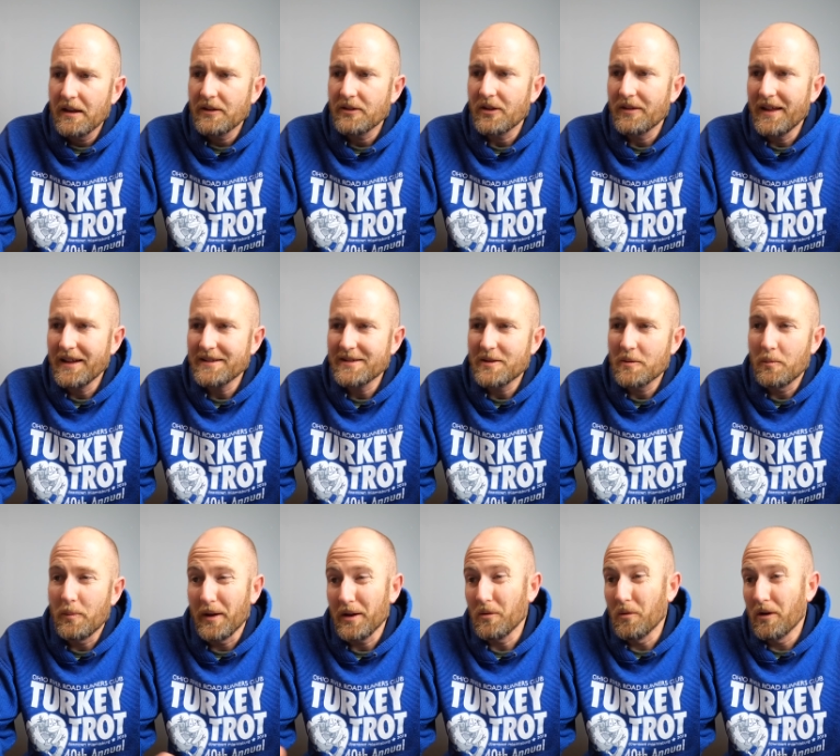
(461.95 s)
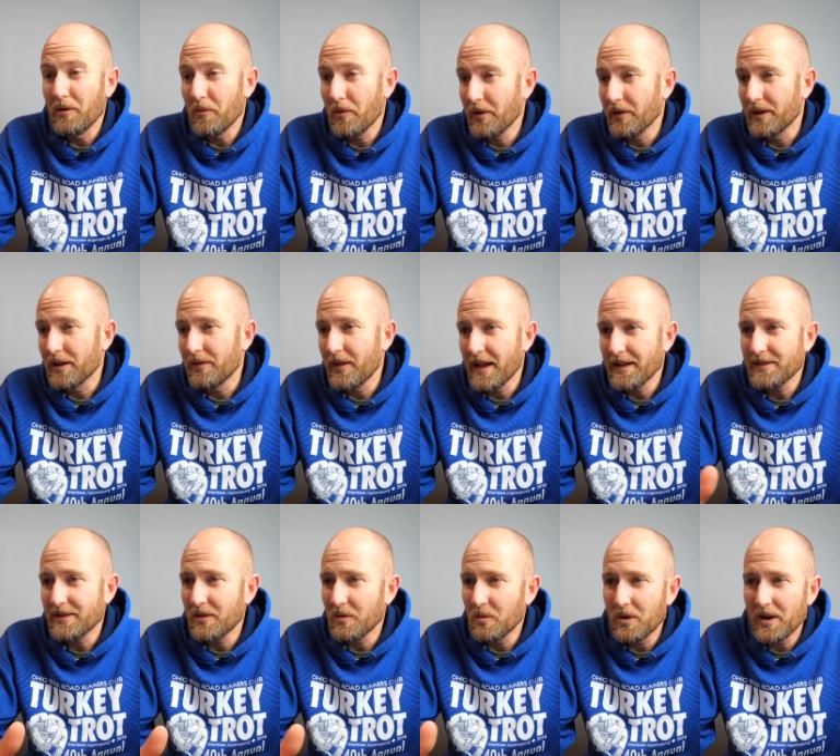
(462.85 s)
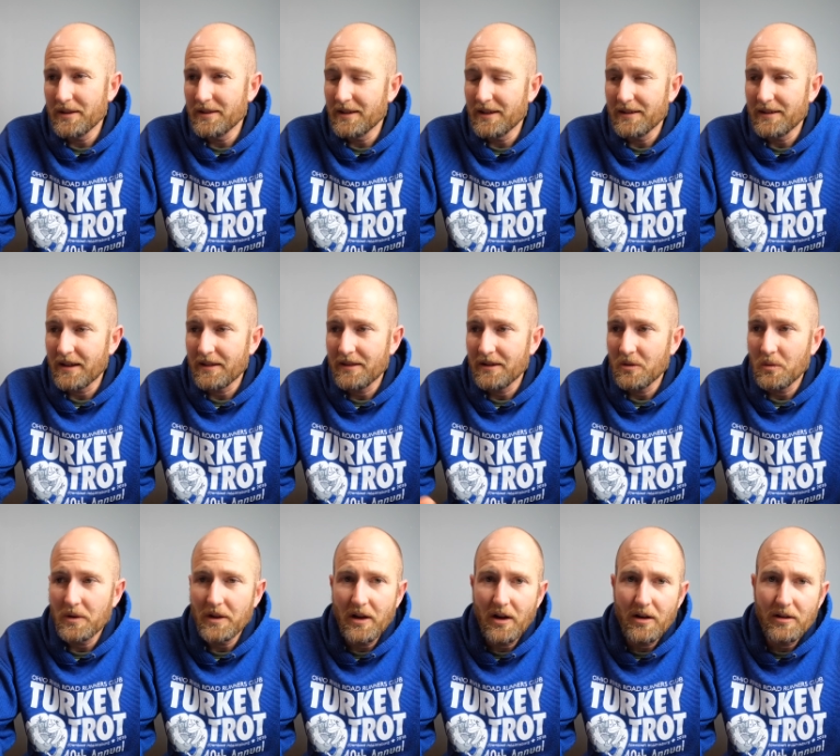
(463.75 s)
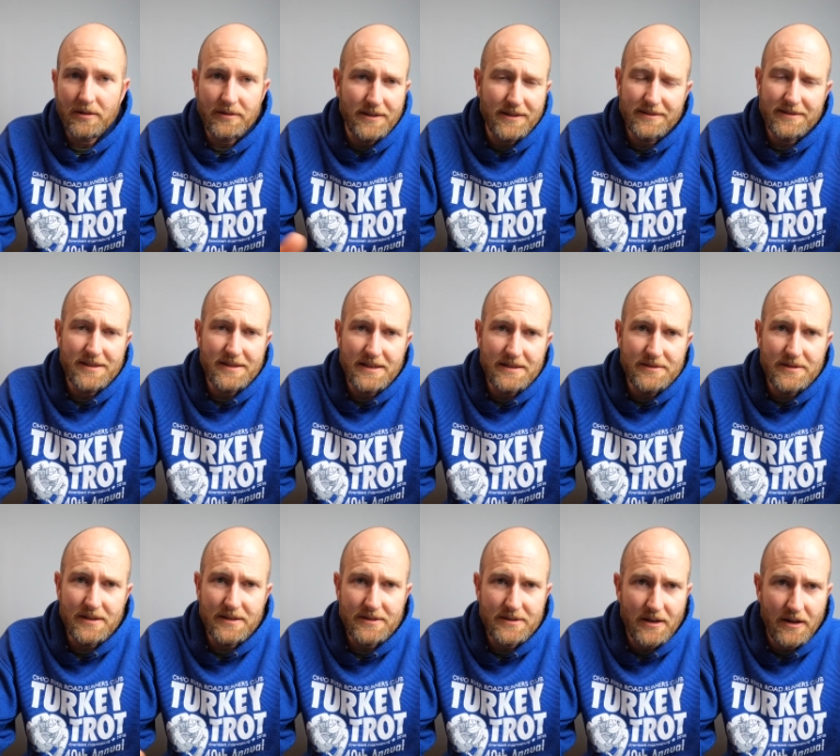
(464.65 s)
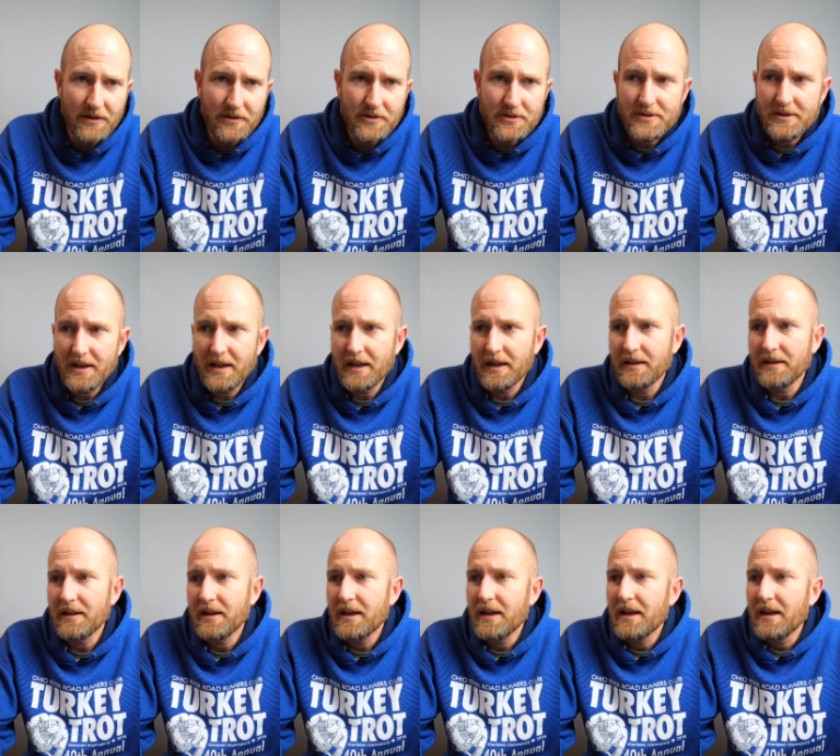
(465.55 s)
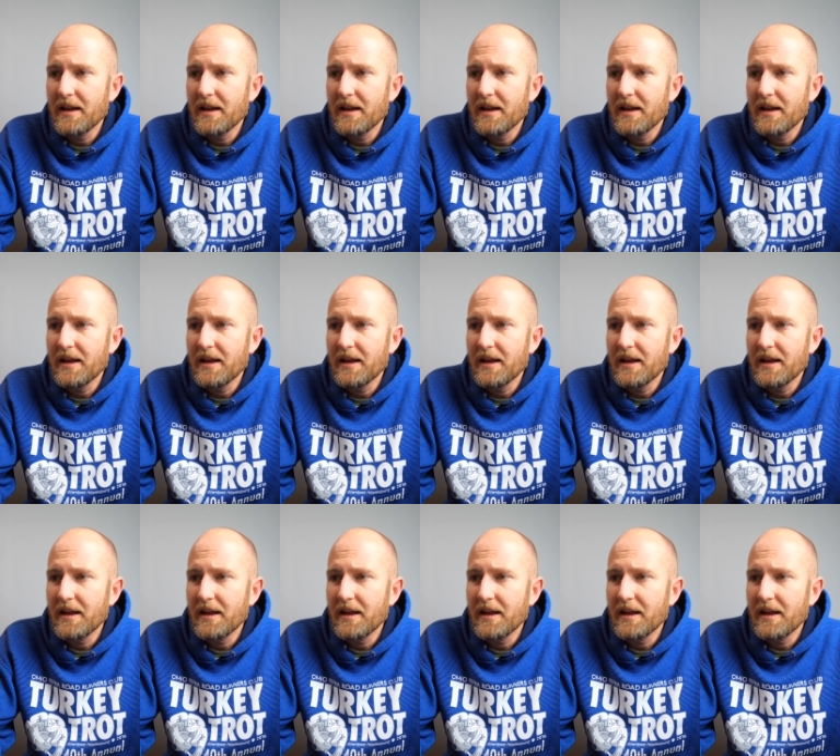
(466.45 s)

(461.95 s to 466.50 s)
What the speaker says: So that's the big one, really. That's the one that I think that's easiest to understand.